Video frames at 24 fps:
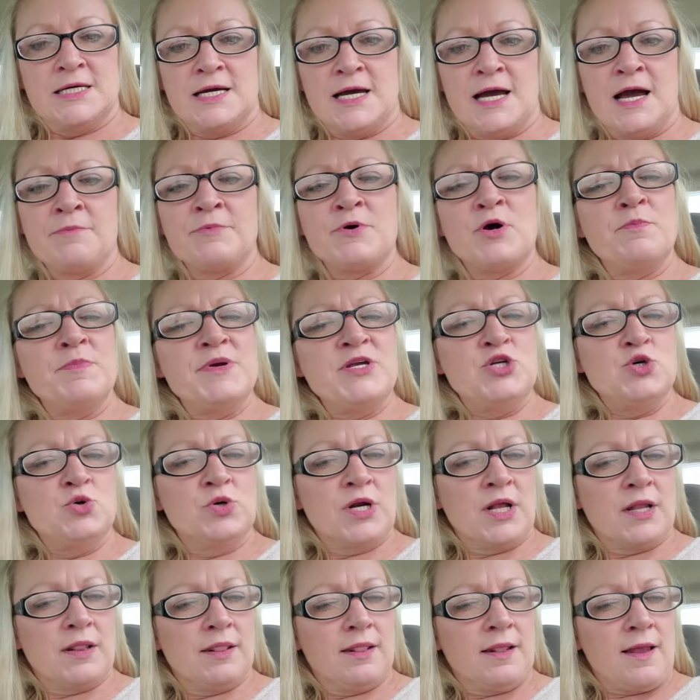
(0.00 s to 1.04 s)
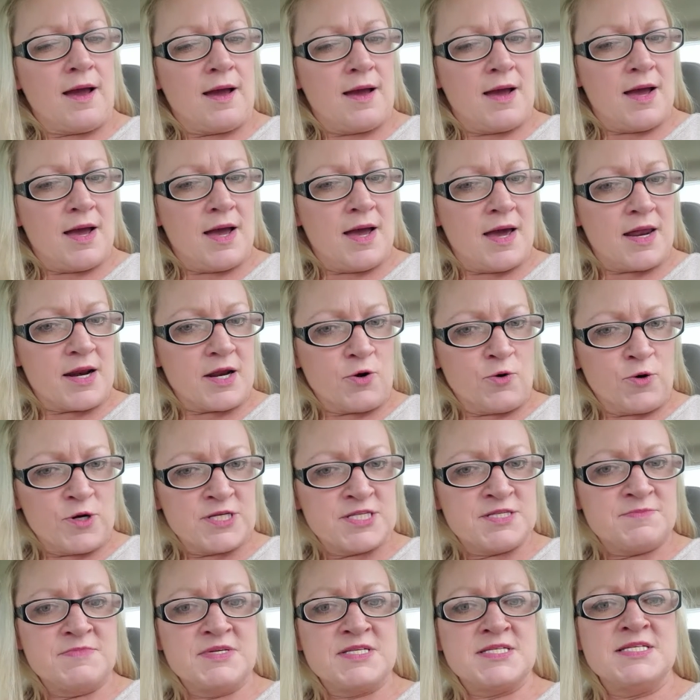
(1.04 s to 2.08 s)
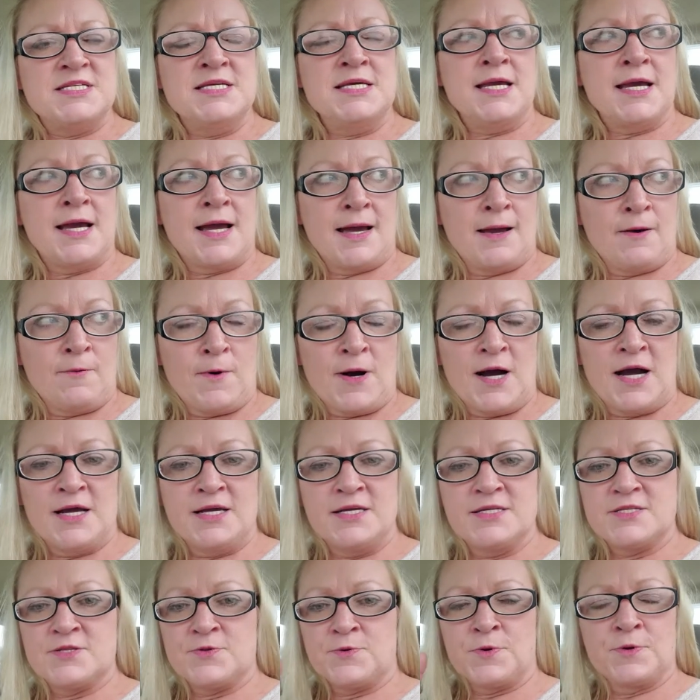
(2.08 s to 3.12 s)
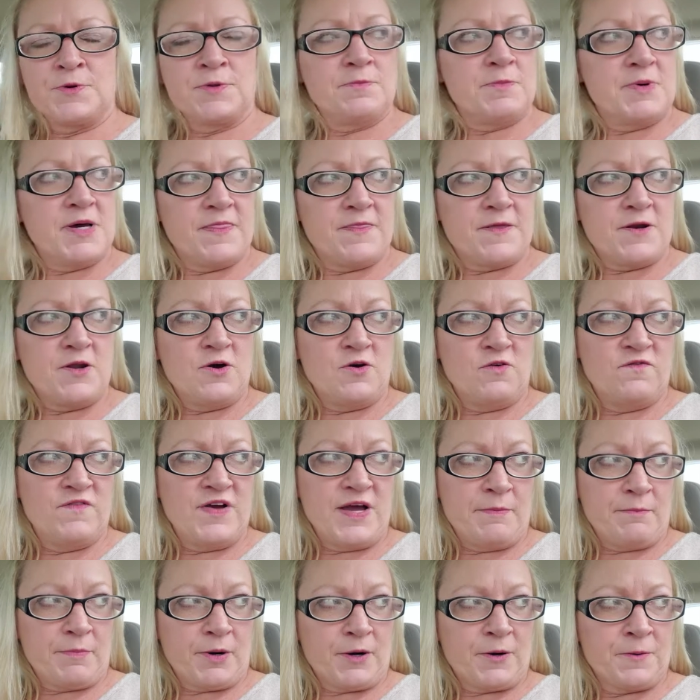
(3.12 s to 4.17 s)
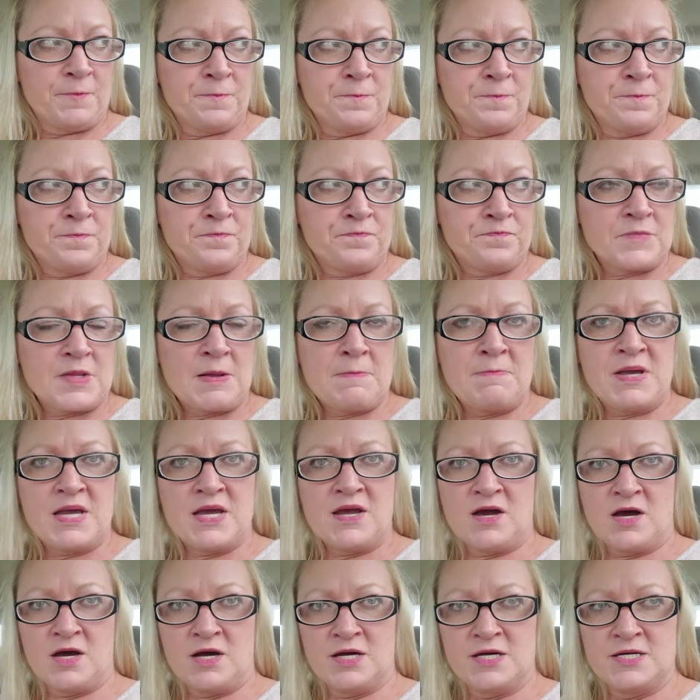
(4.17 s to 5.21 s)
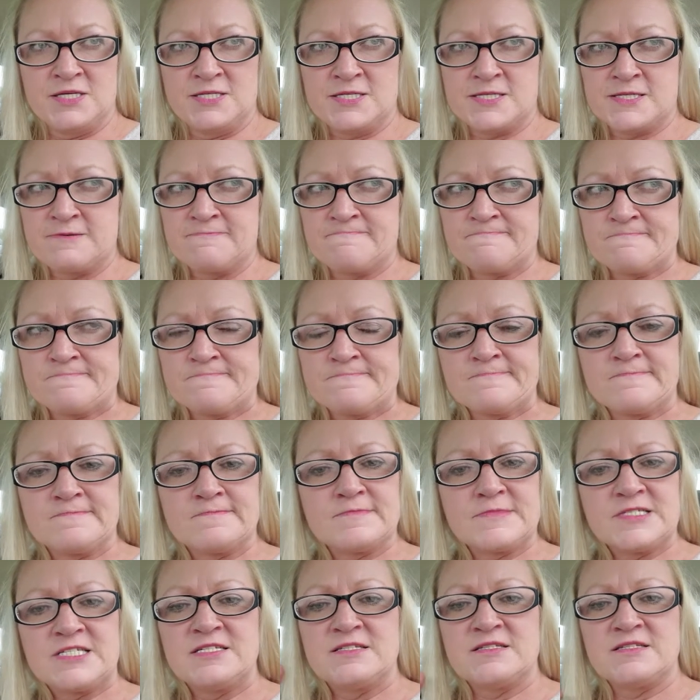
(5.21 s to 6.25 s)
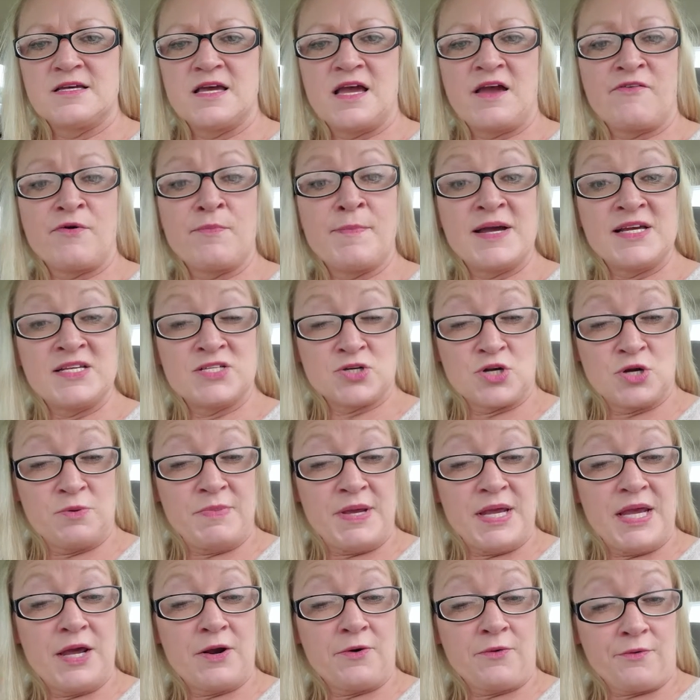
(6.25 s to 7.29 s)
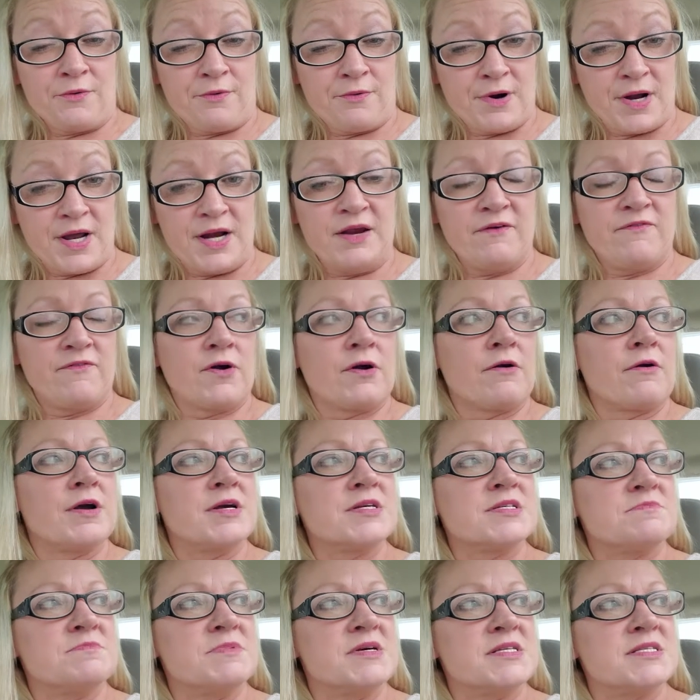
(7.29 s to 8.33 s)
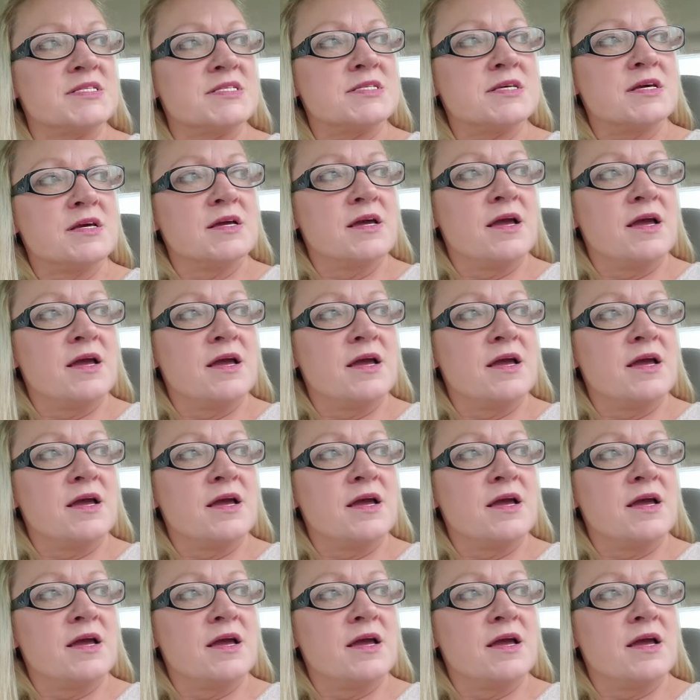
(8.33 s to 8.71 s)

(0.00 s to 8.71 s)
I'm going to be doing a lot of Christmas DIYs through the month of November, because everybody's going to be getting ready for Christmas.